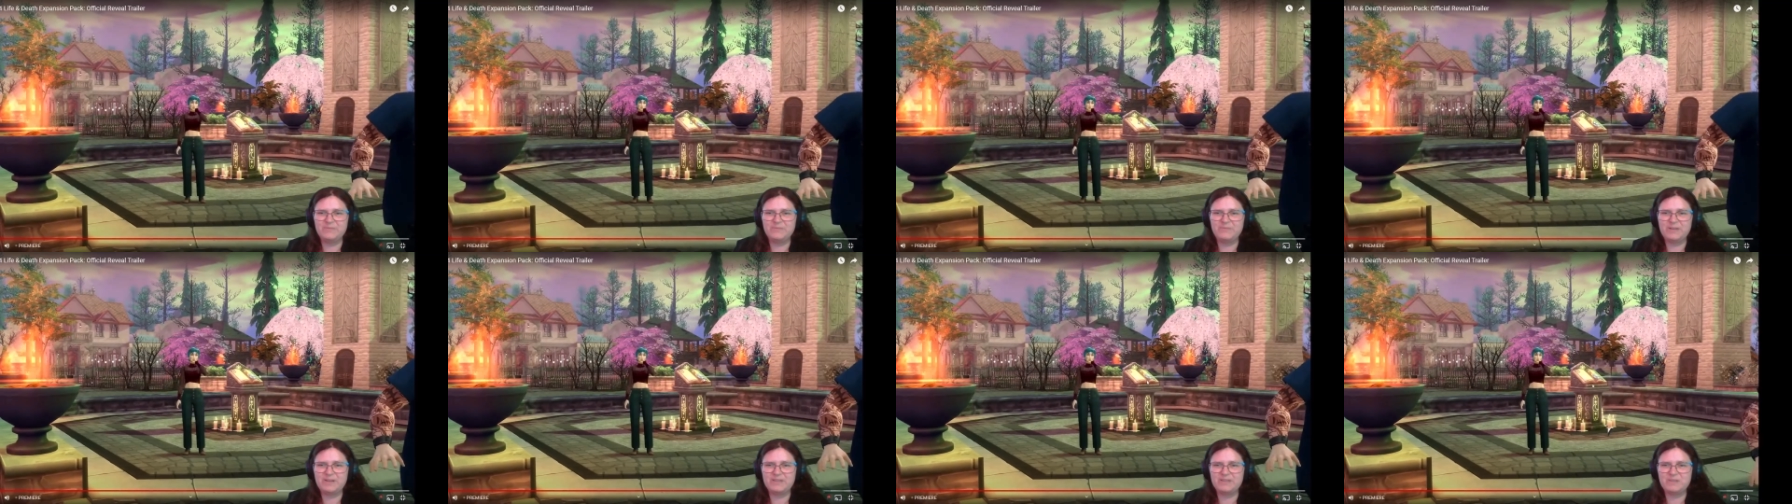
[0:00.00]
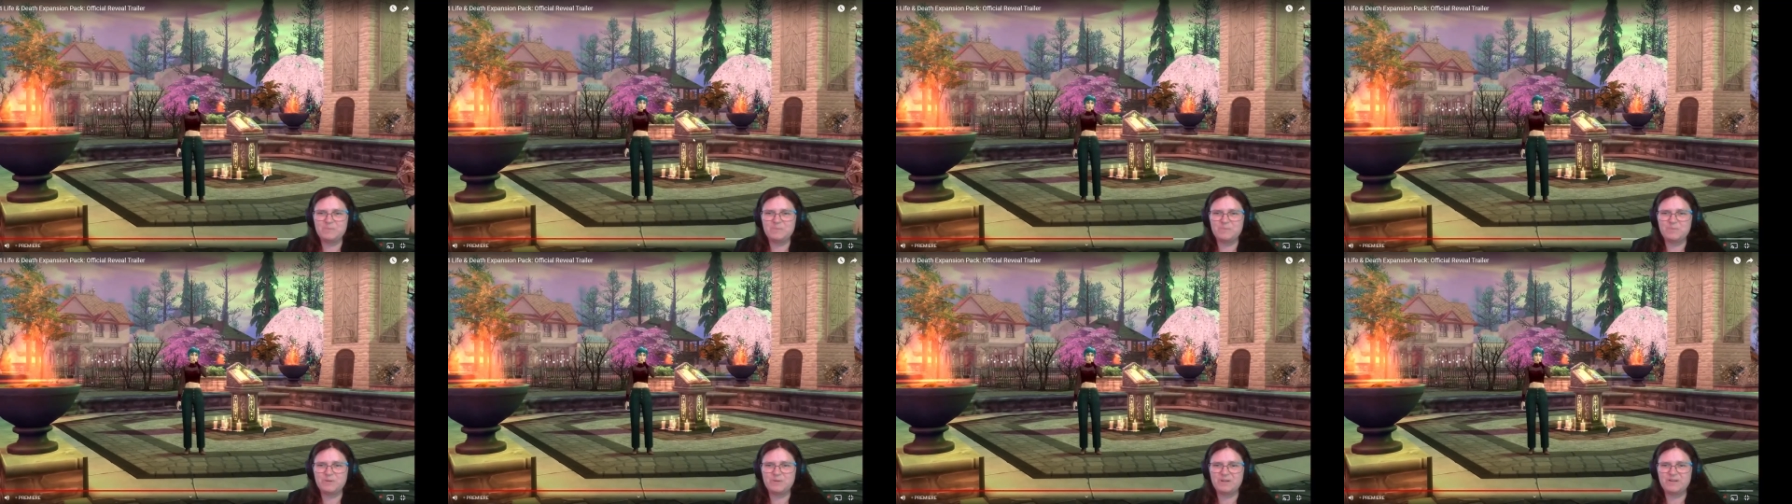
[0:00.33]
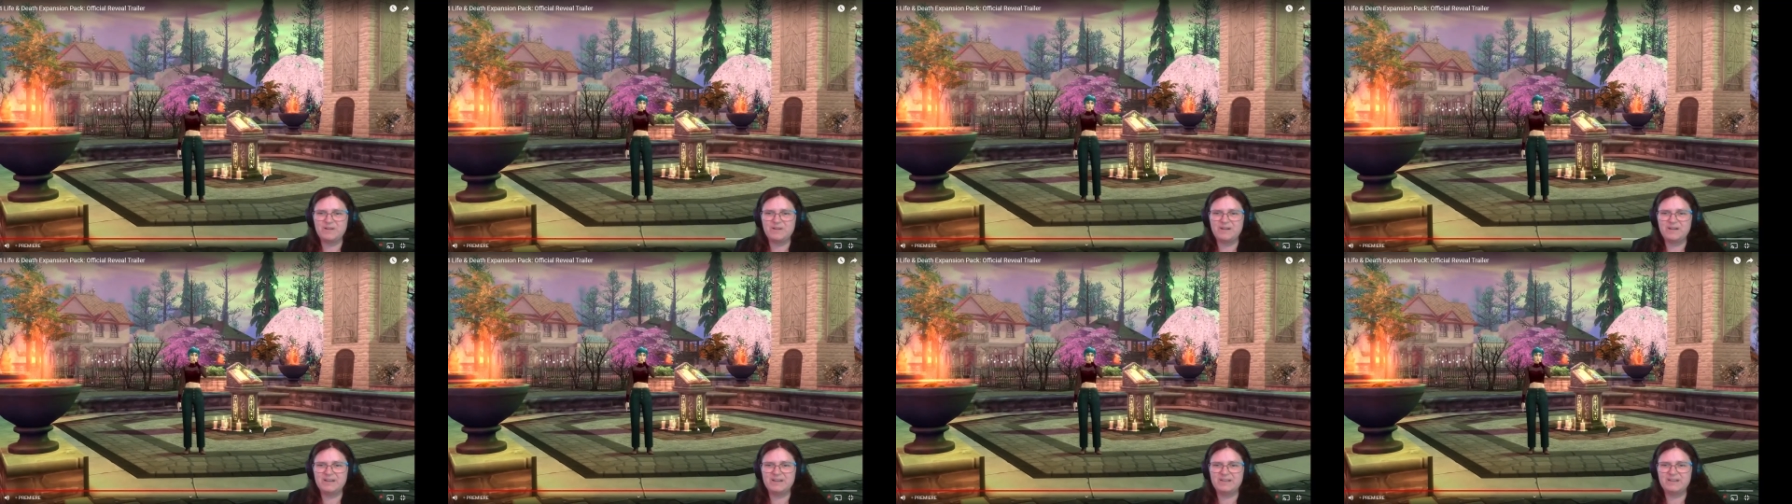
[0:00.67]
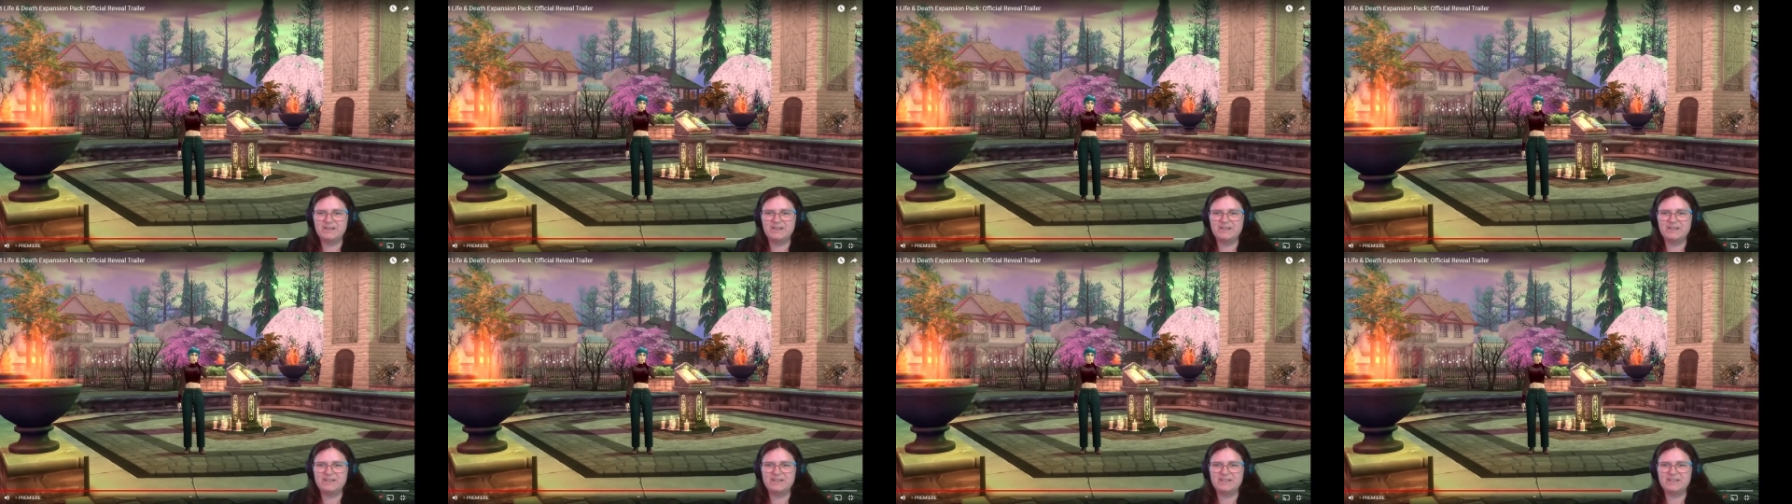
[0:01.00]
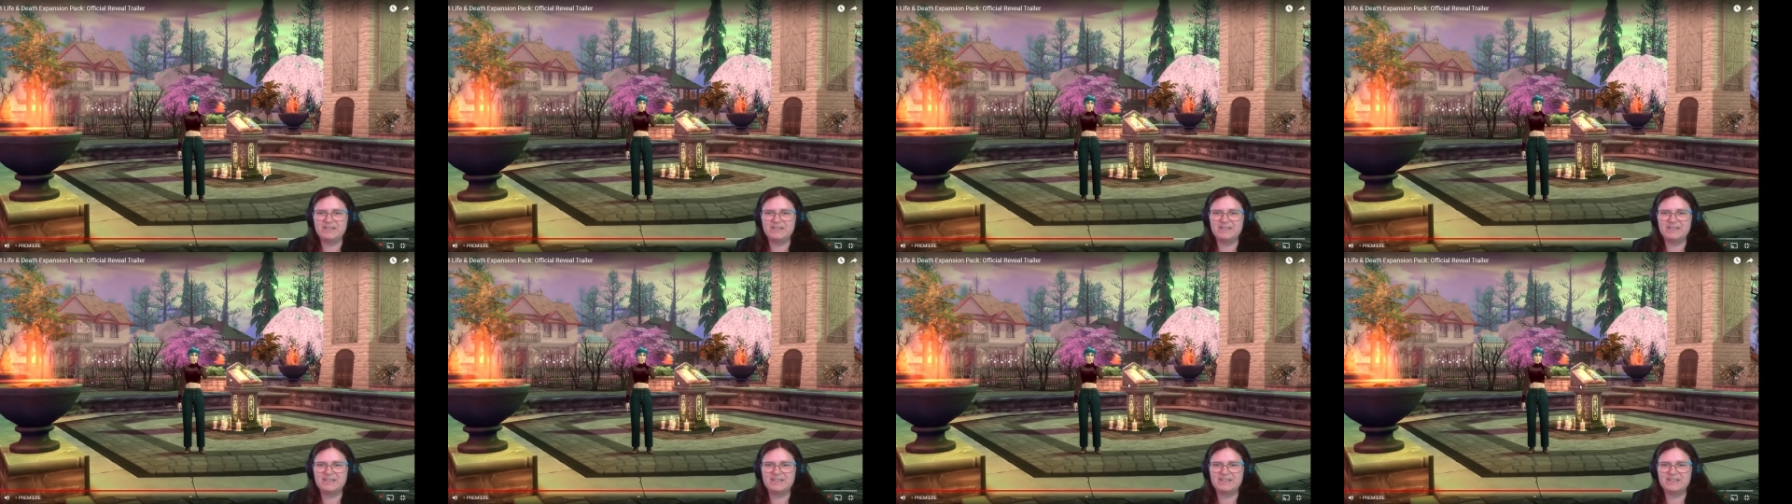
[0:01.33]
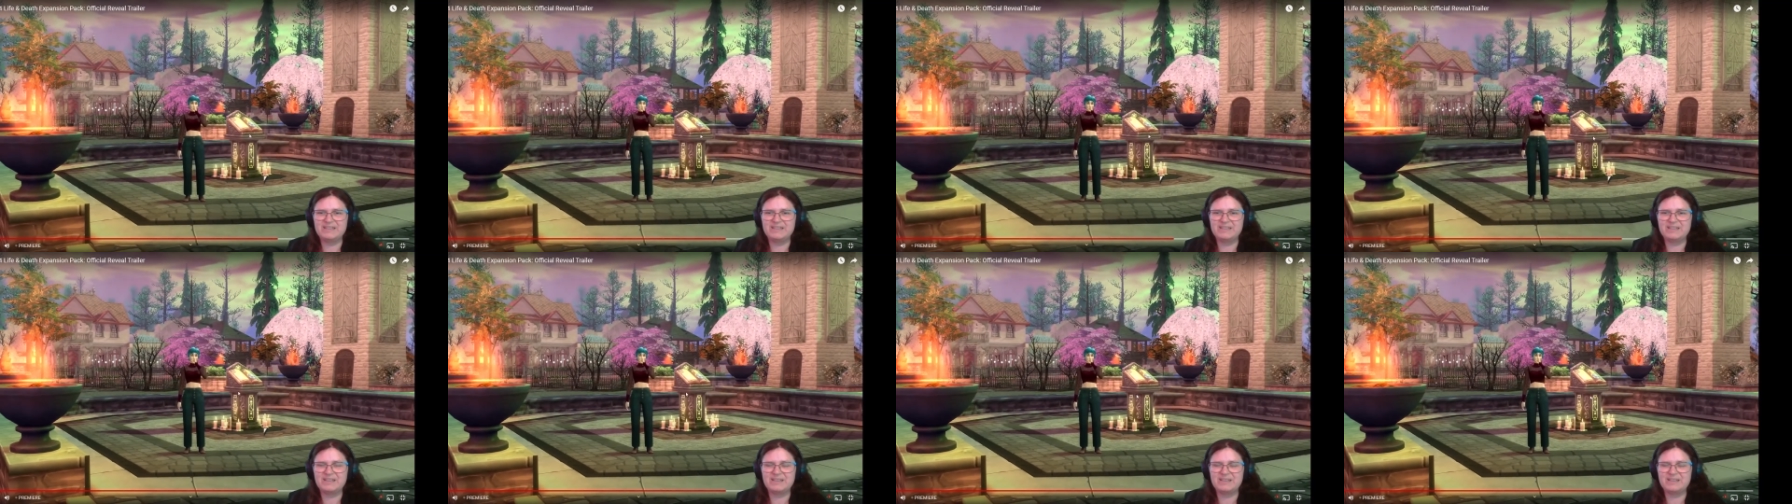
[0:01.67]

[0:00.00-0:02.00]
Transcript: we got the book on on a like